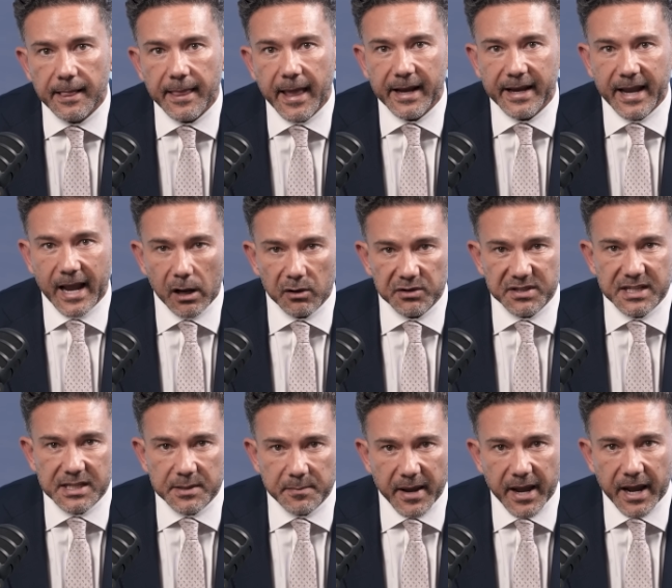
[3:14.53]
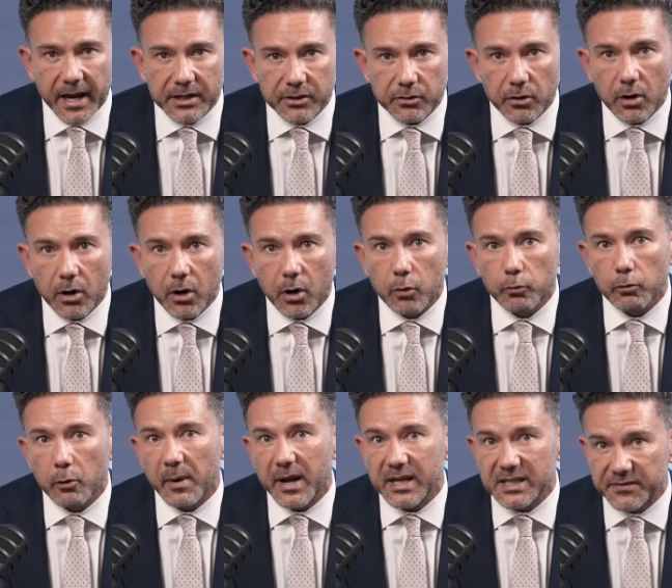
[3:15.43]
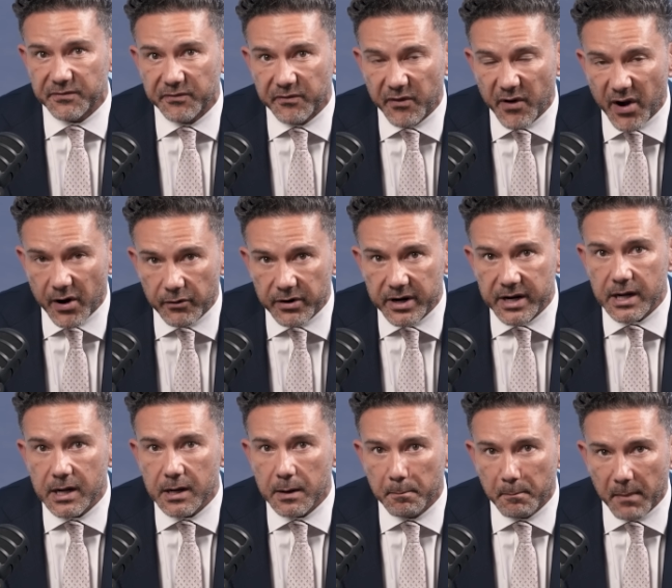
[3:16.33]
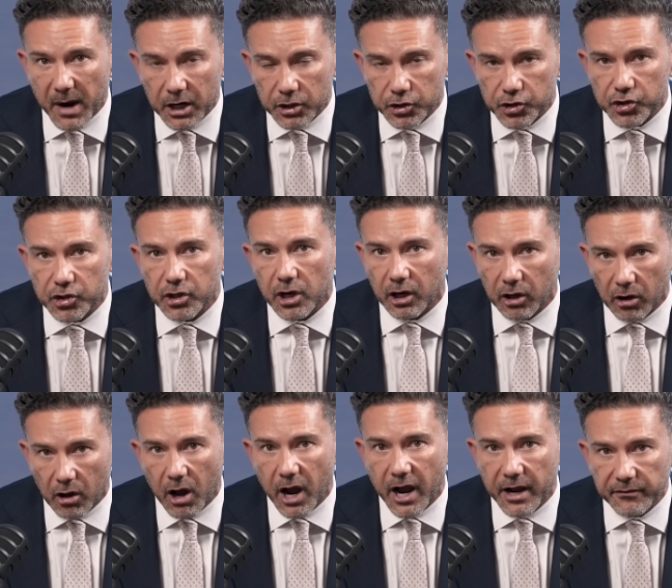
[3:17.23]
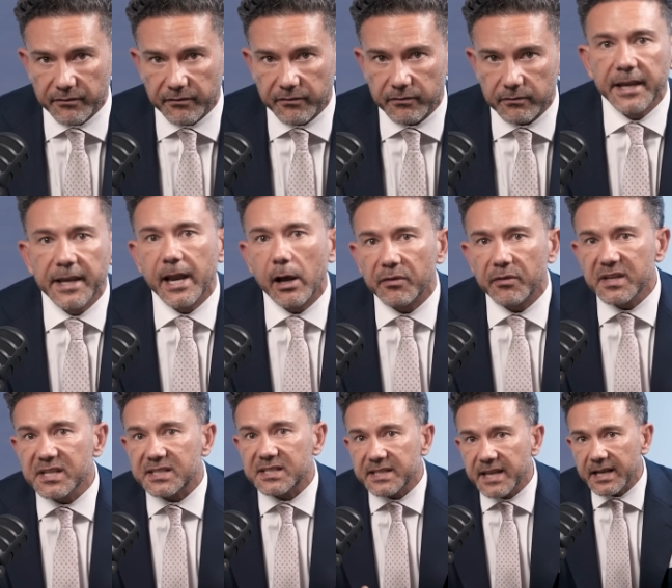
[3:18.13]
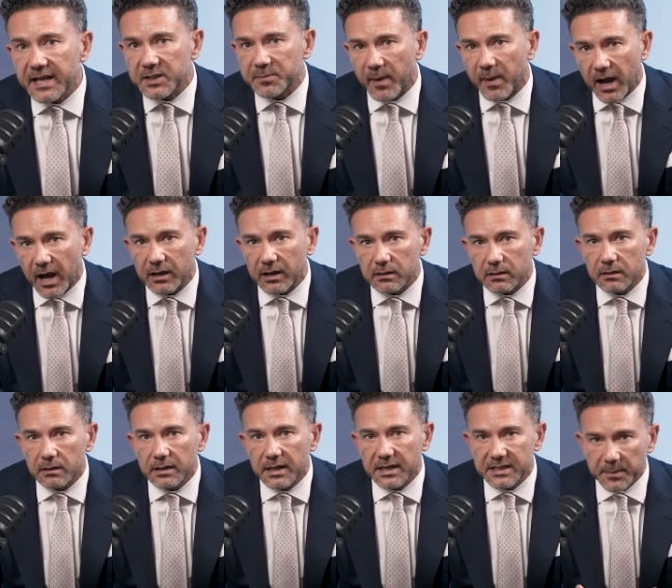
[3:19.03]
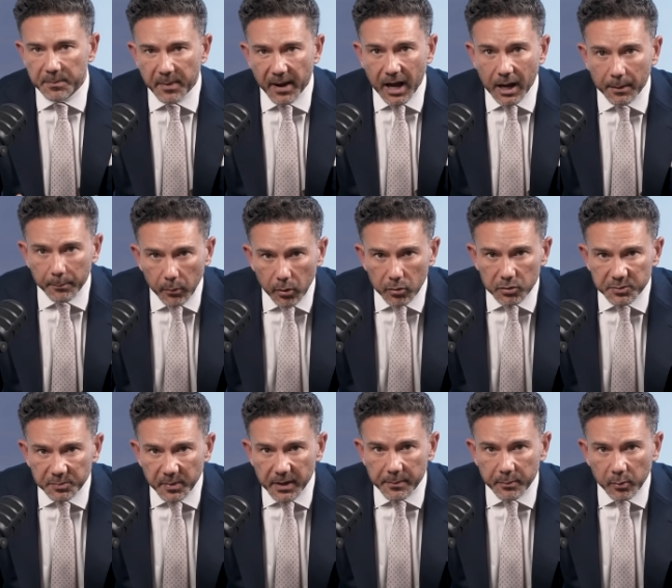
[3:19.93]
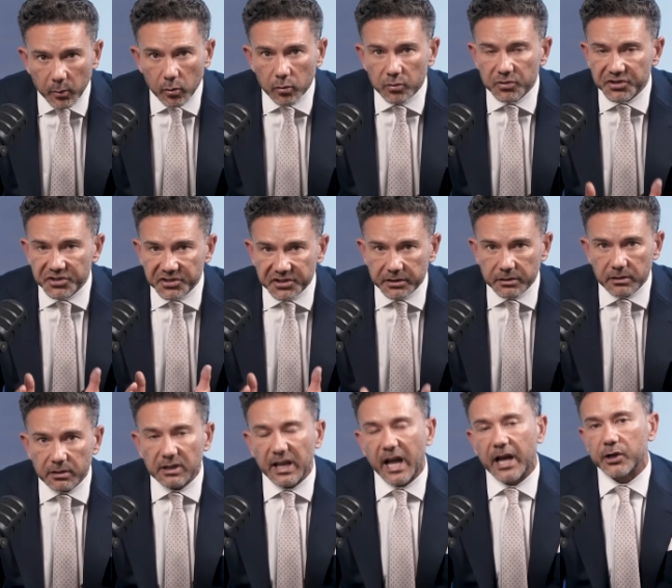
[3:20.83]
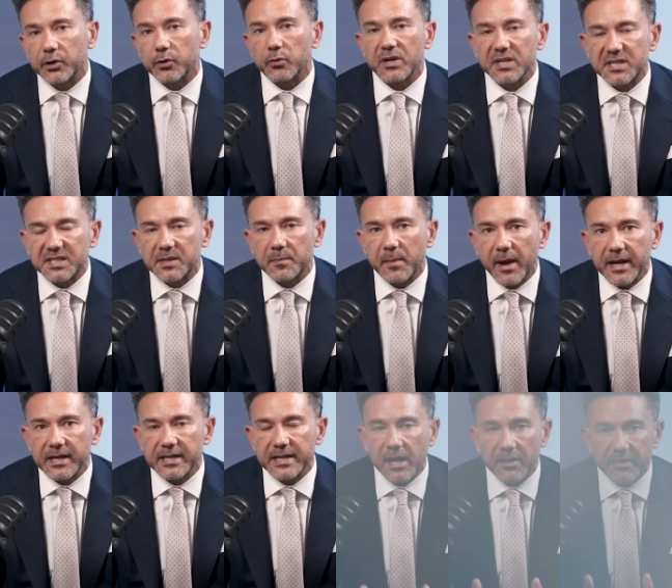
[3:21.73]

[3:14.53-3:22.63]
and housing demand remains very much alive. Now, this next part is the part most people still underestimate. Now,